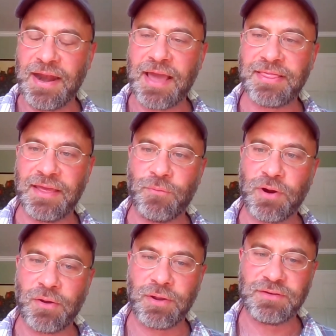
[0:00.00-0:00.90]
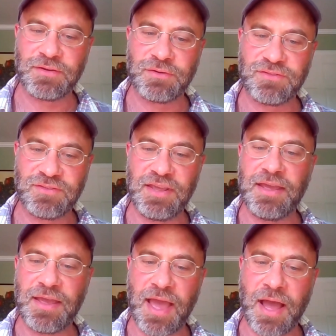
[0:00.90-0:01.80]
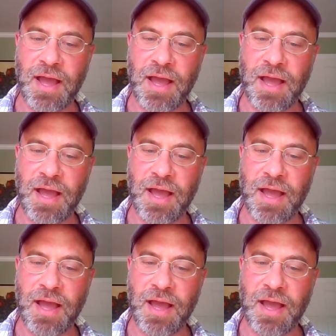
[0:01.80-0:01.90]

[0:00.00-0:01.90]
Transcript: And I think we're going to see